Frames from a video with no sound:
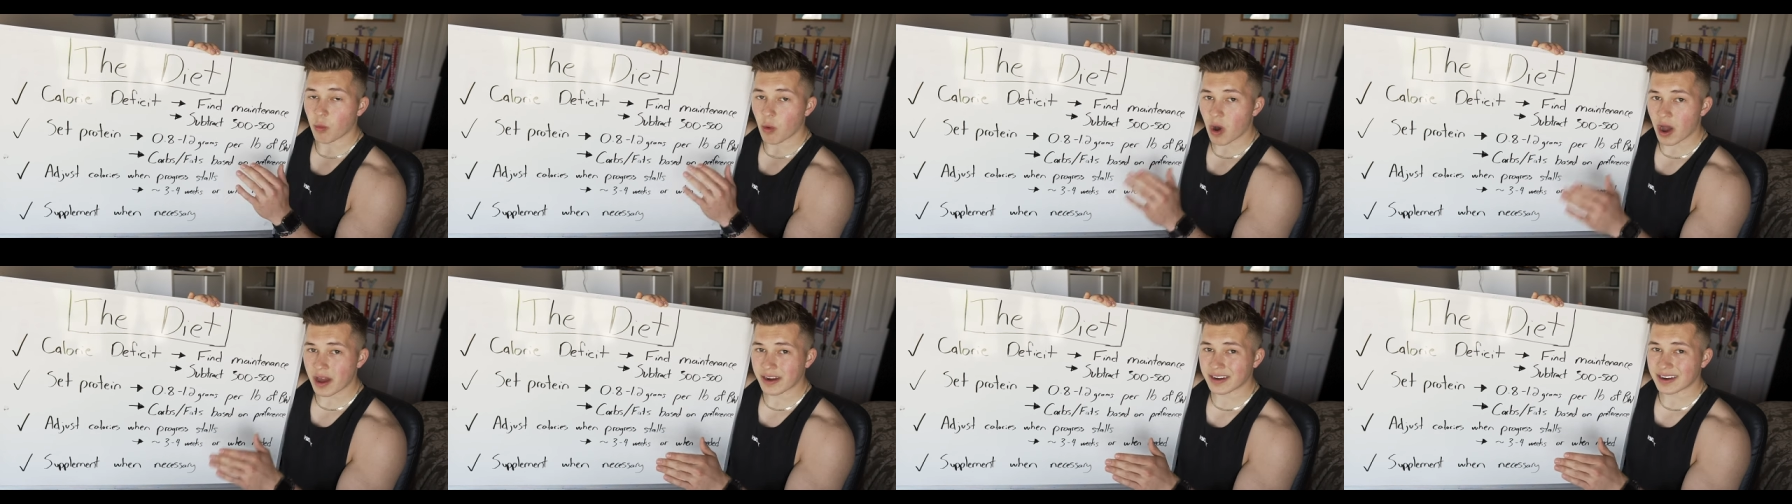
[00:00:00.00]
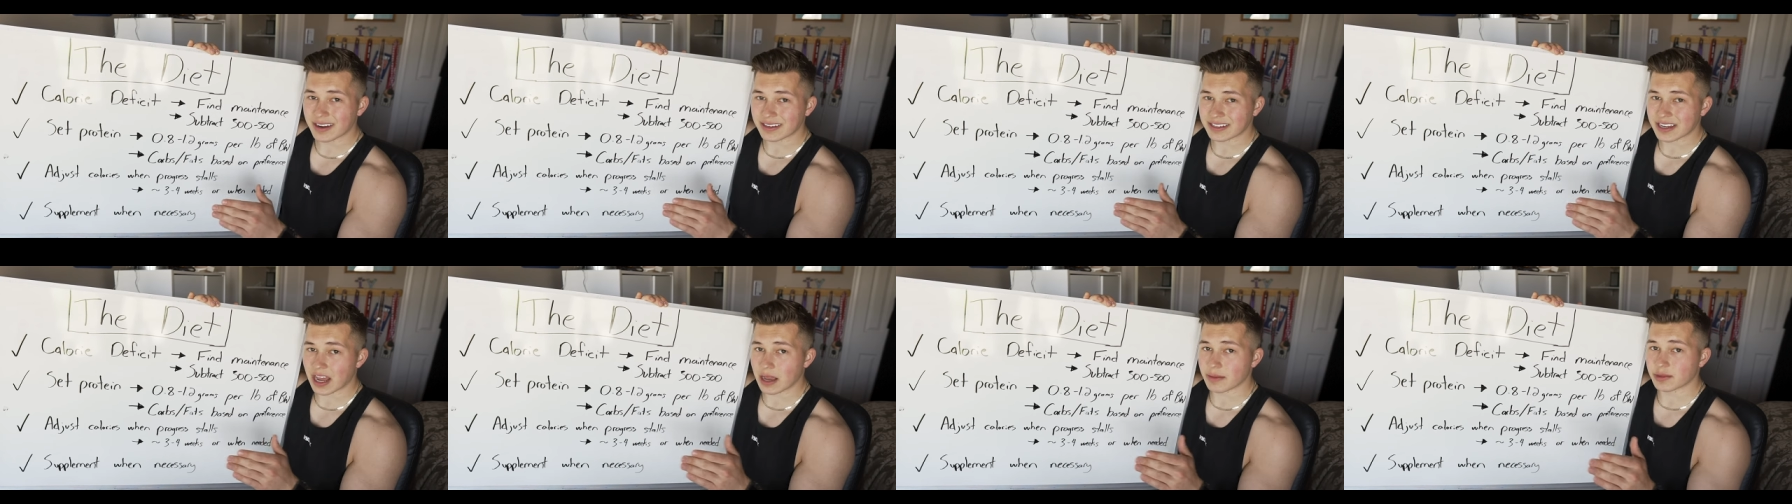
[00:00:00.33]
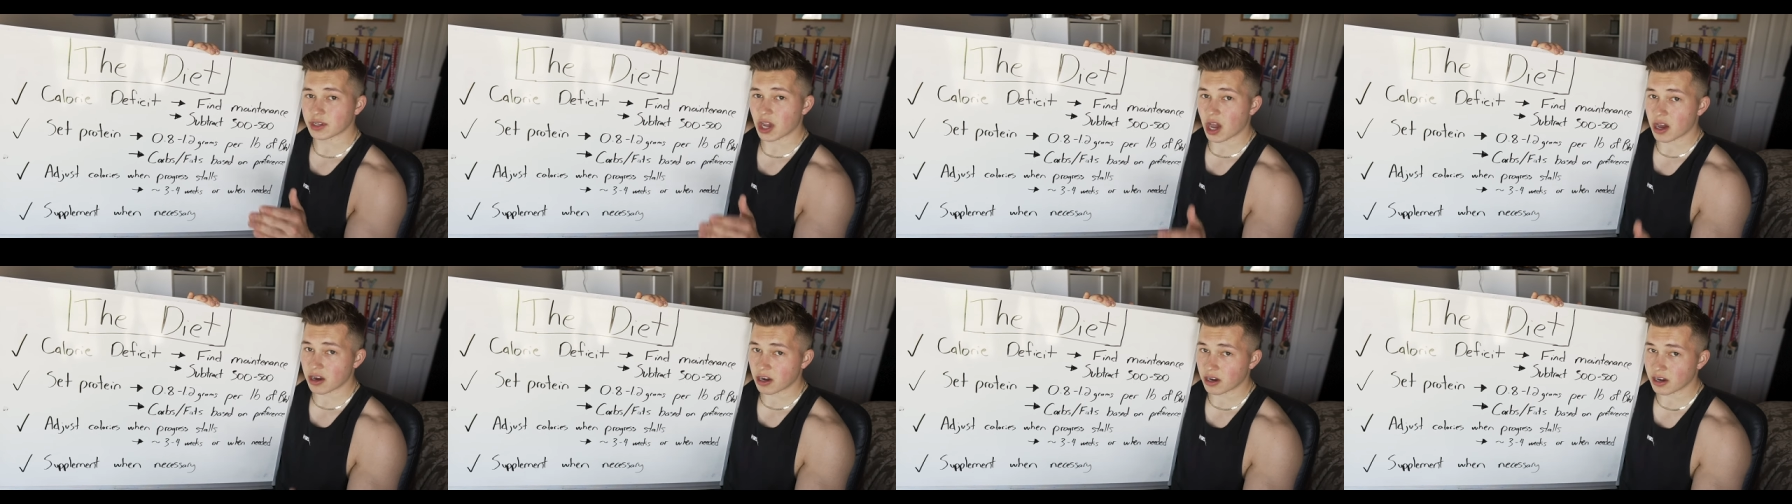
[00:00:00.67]
one
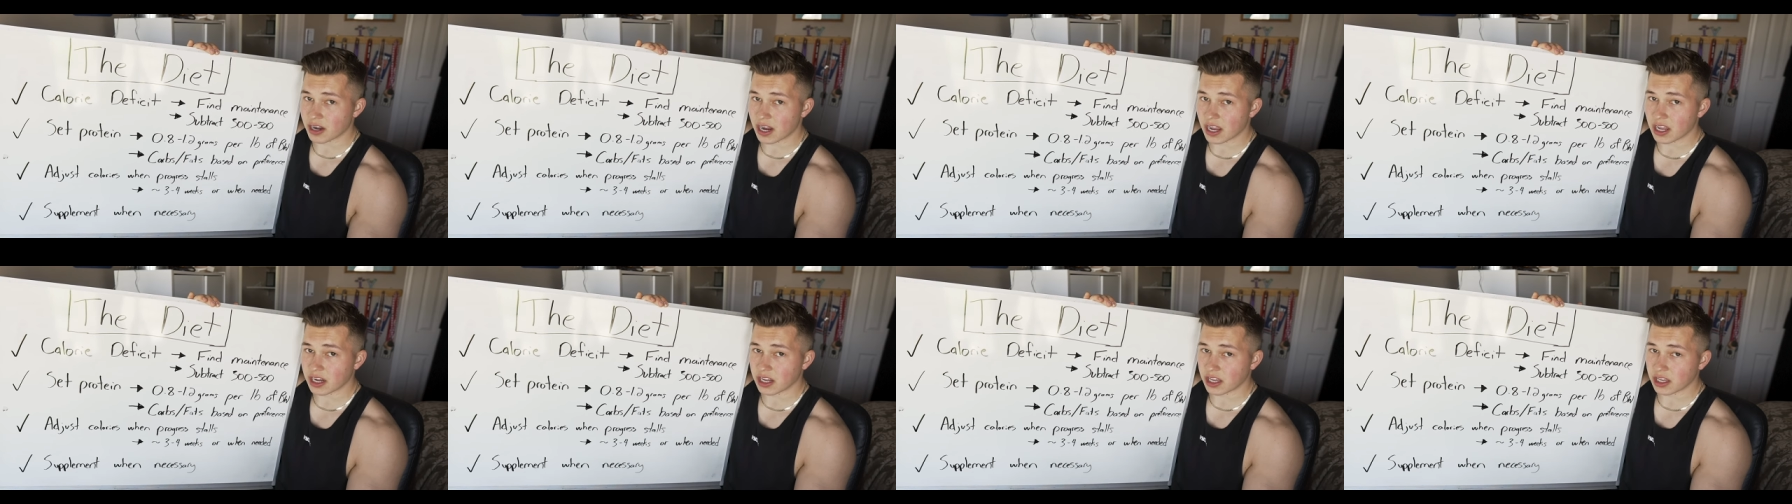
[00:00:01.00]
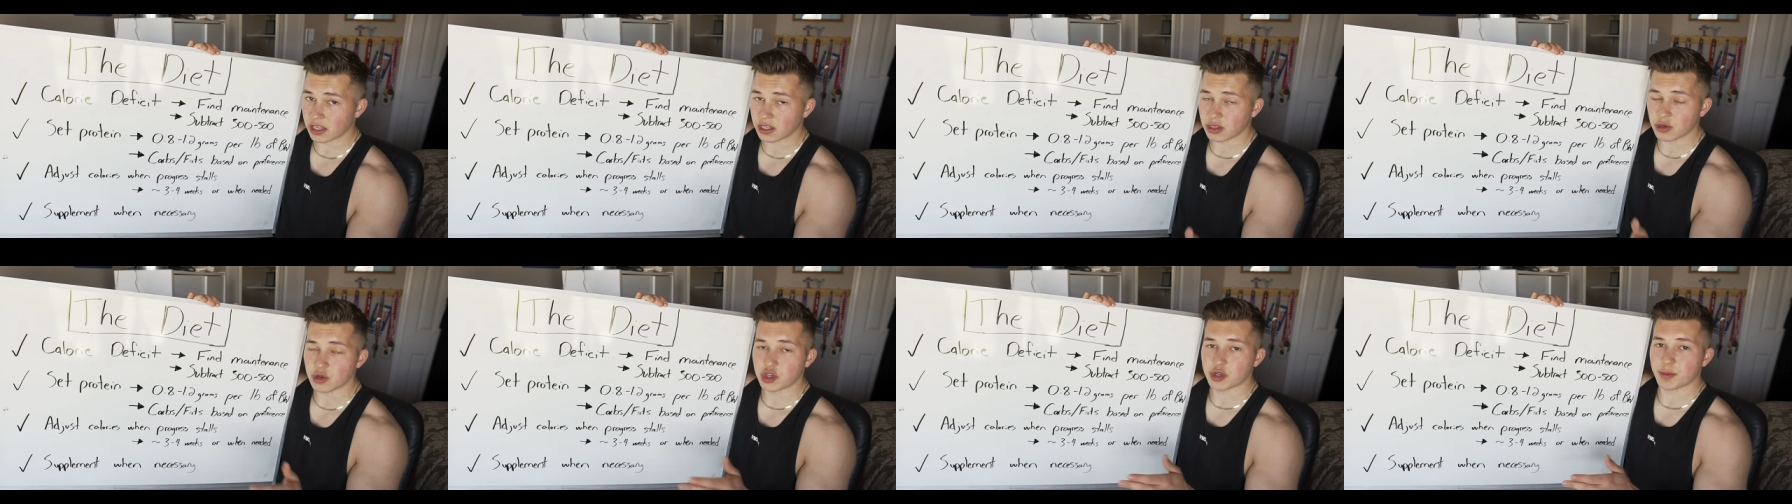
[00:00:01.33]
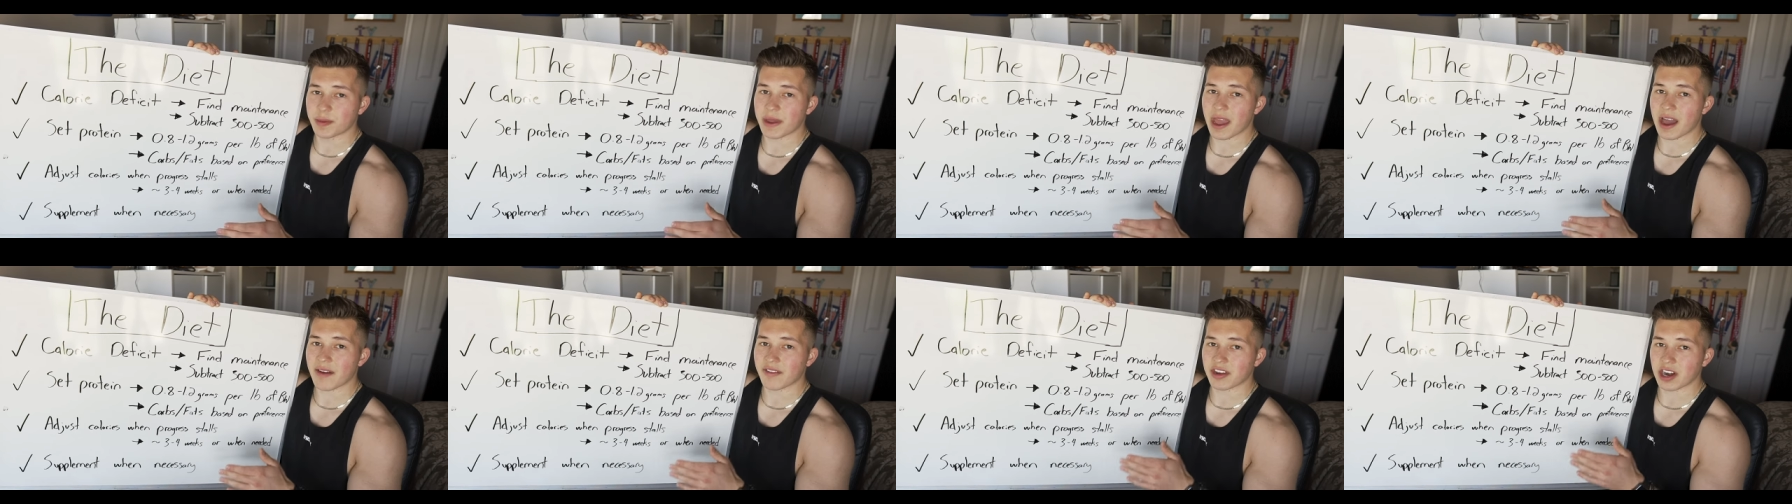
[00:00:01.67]
times 180, you
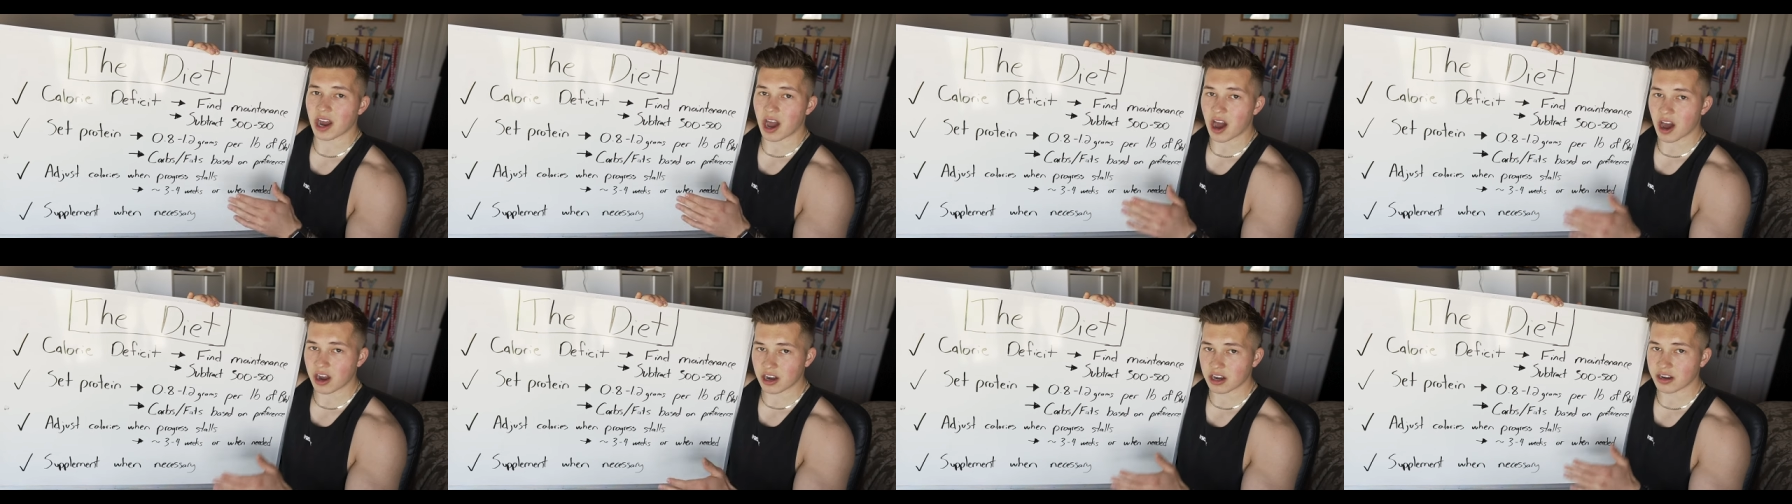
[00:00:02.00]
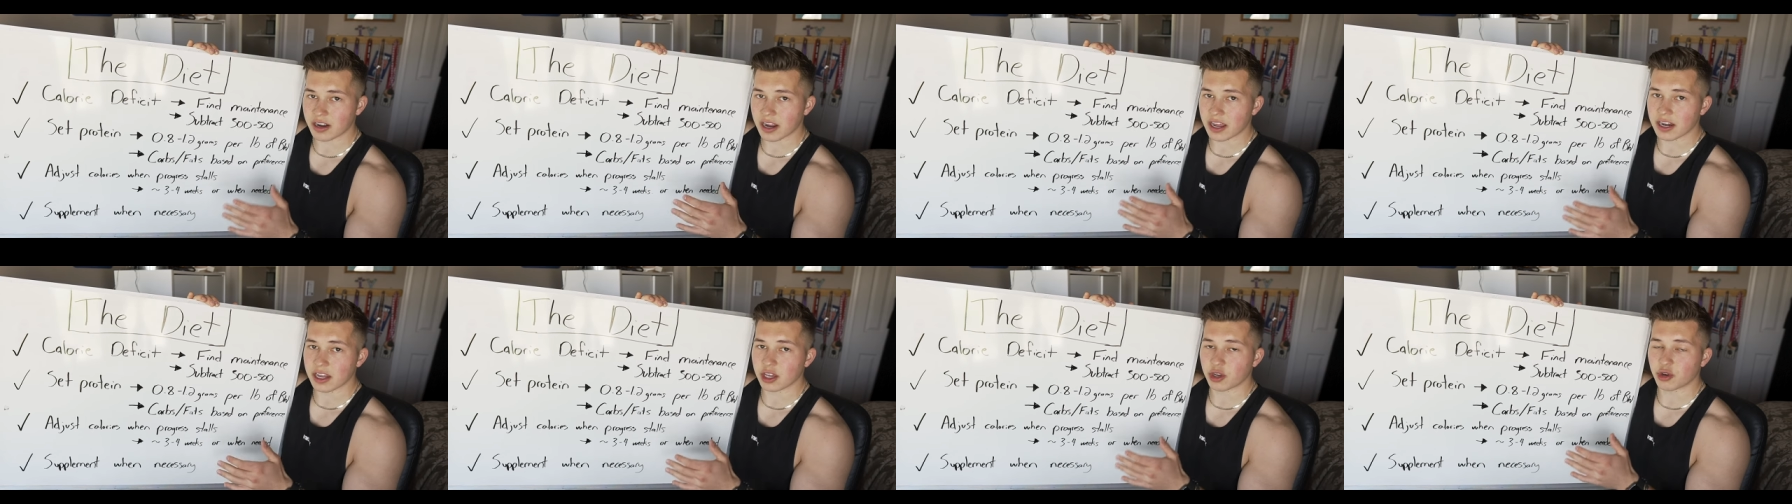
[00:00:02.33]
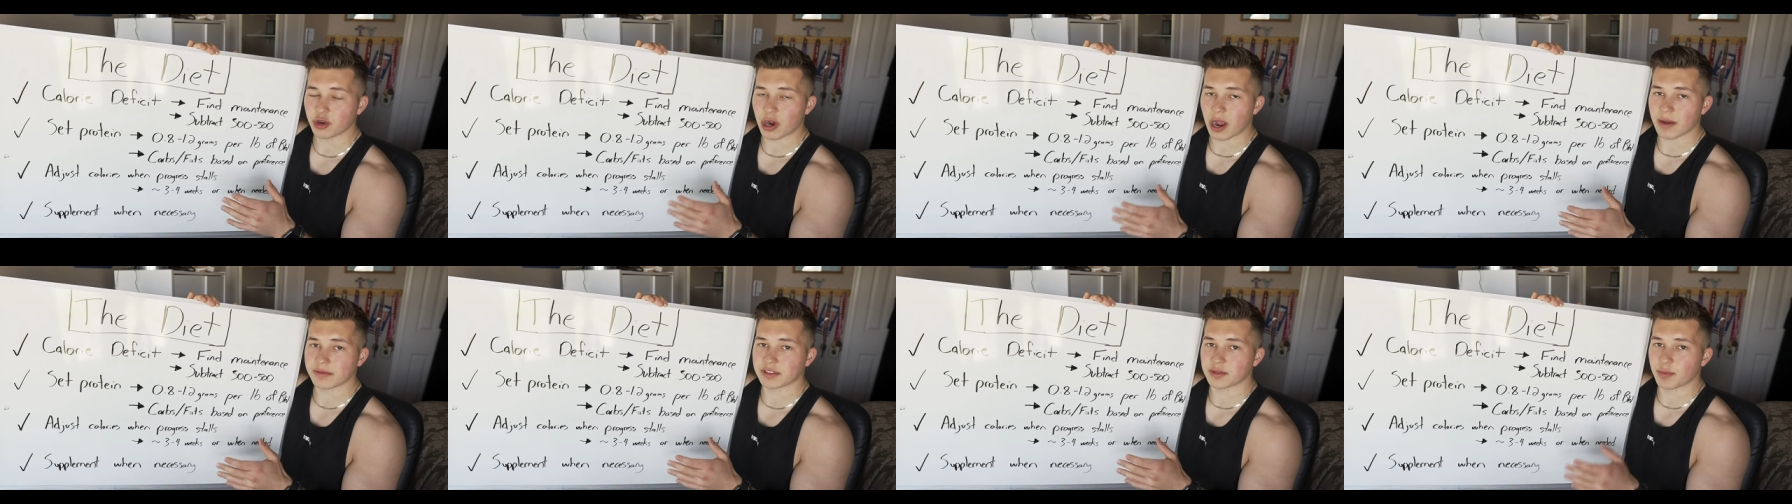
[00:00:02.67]
should be having 180
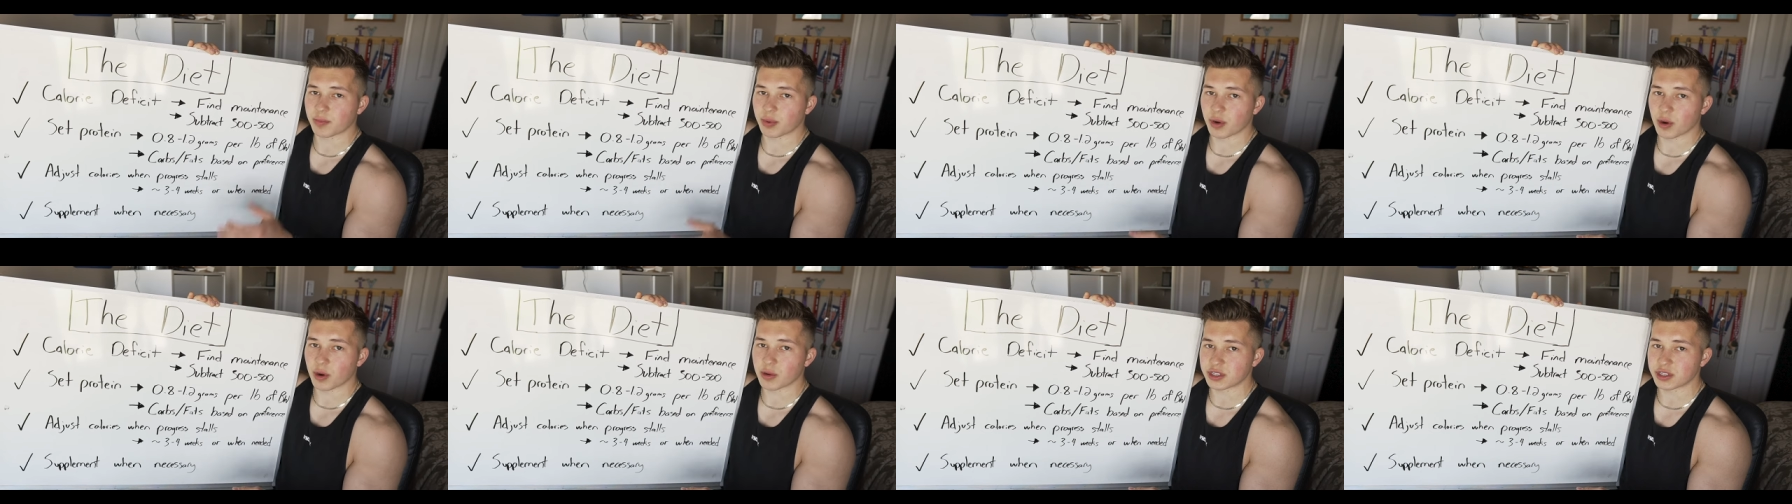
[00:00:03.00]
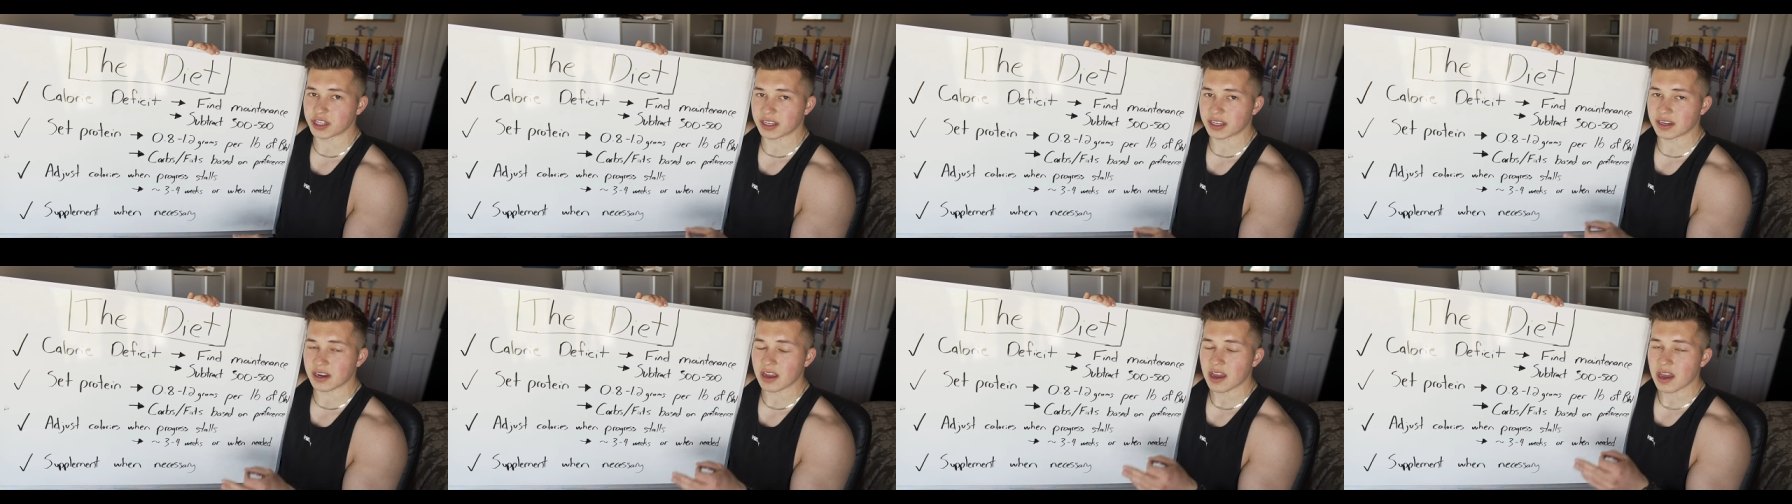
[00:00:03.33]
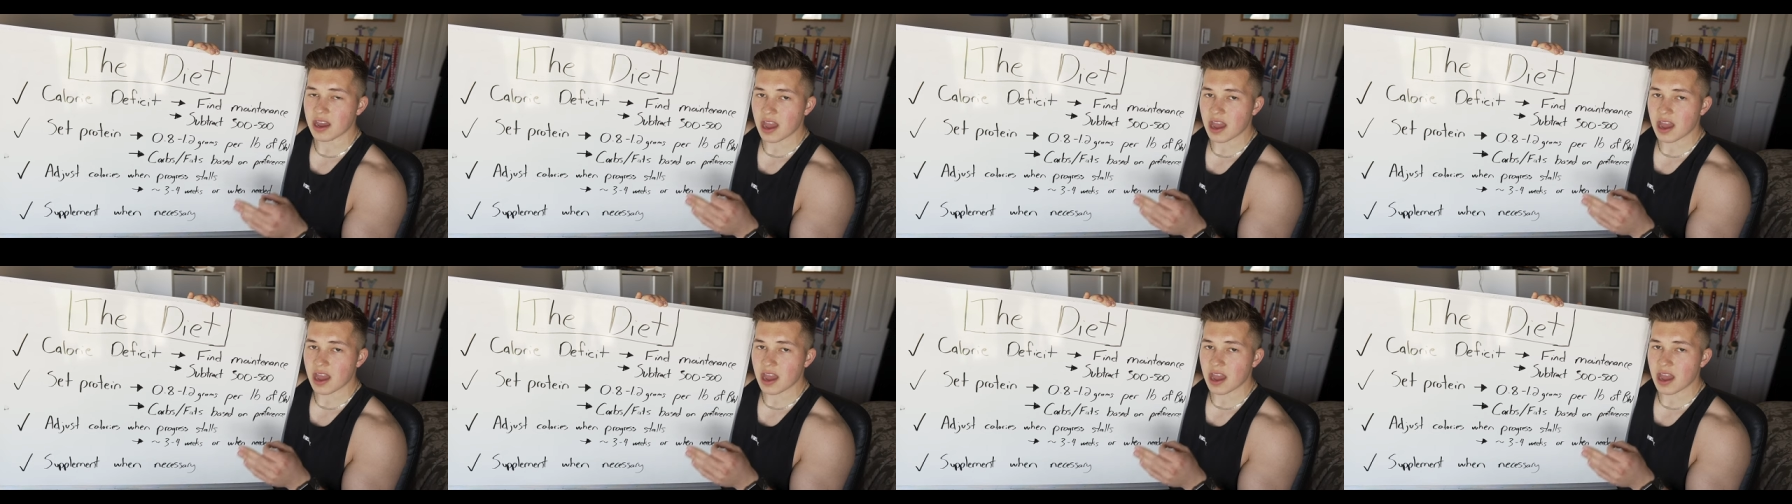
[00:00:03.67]
grams of protein